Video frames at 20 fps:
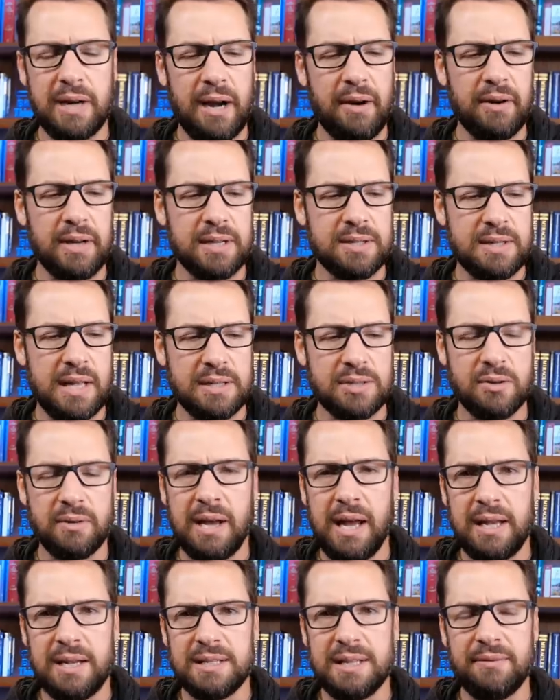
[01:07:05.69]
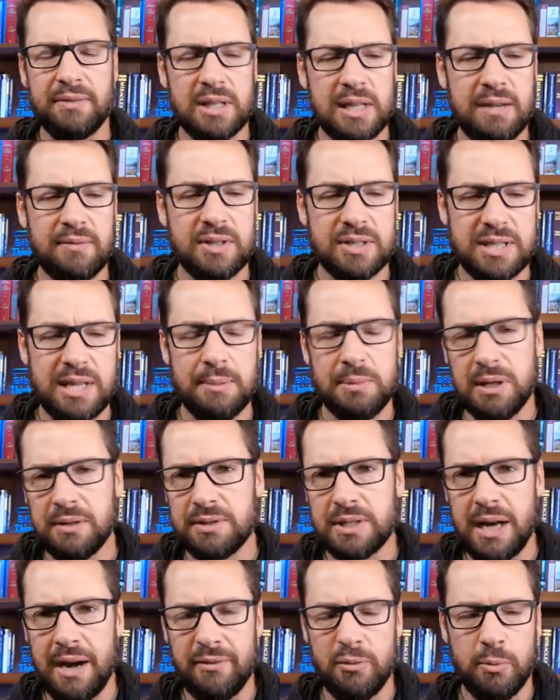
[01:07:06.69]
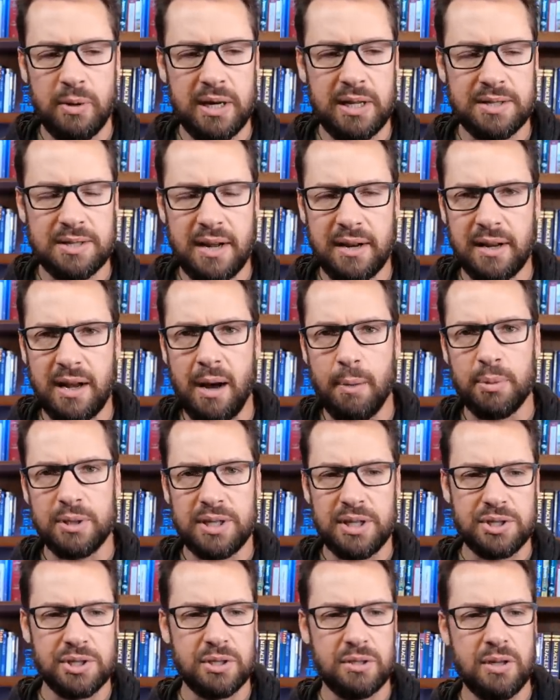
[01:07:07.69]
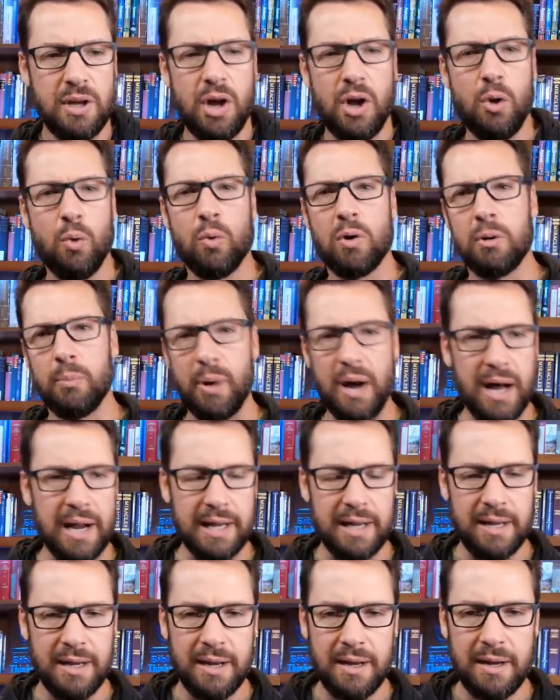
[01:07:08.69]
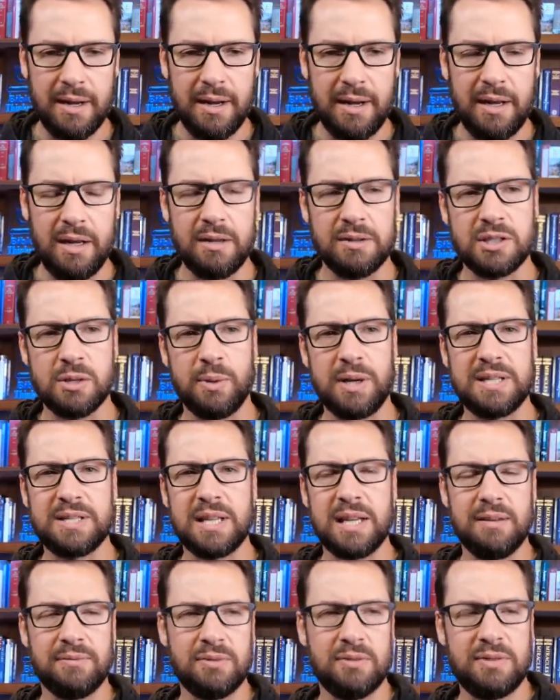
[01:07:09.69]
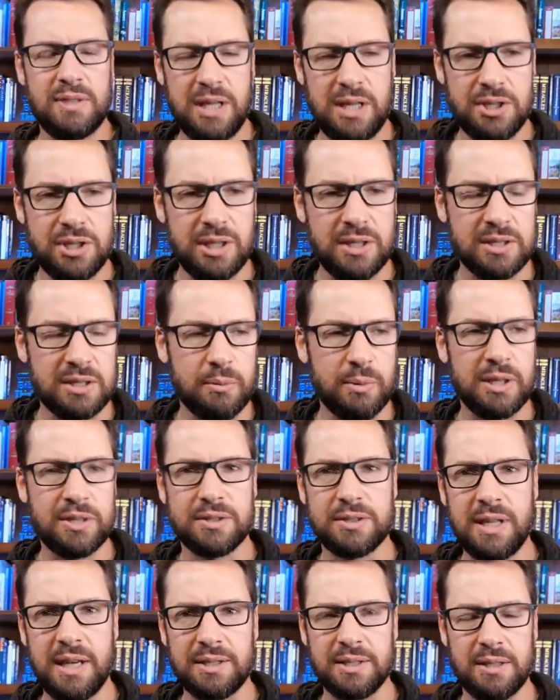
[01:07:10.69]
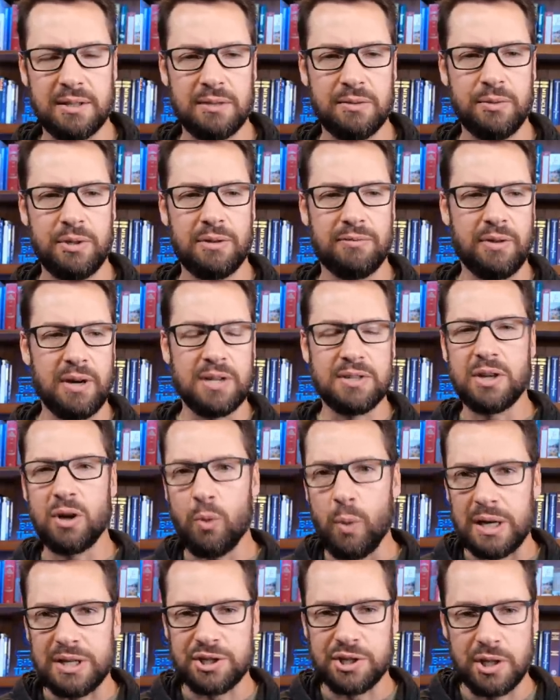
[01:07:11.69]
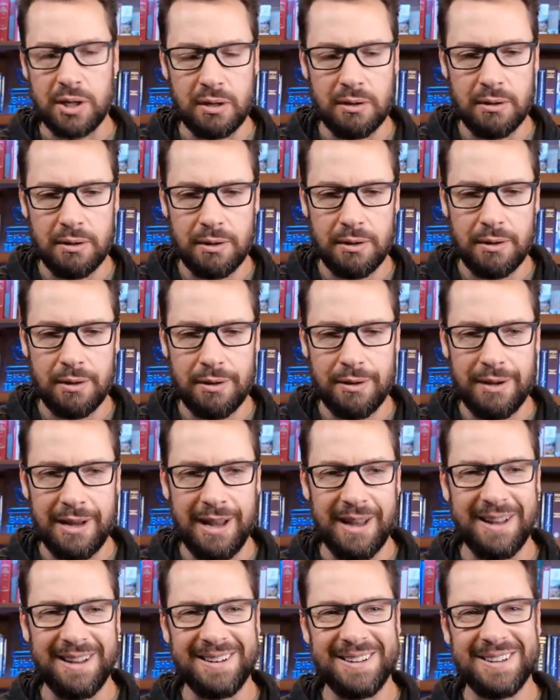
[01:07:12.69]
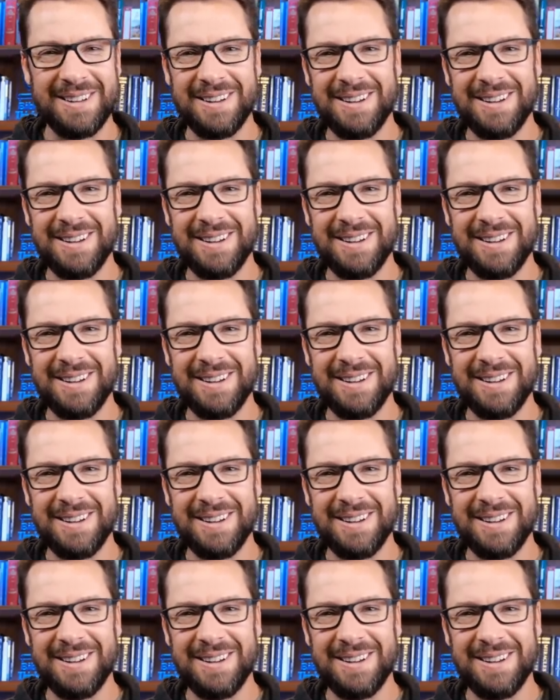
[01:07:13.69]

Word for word: areas. That's okay. He doesn't have to give the same gifts to everybody. It's not a competition. We're a body. You know, someone has the gift of teaching, someone else doesn't. When your friend has a question and